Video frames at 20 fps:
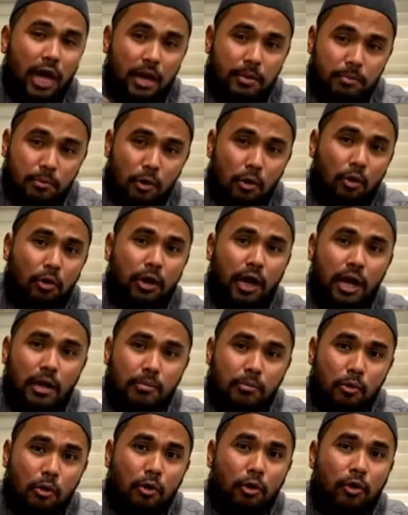and more and
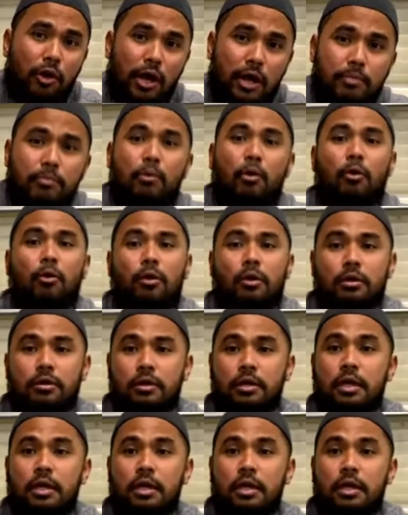more and more.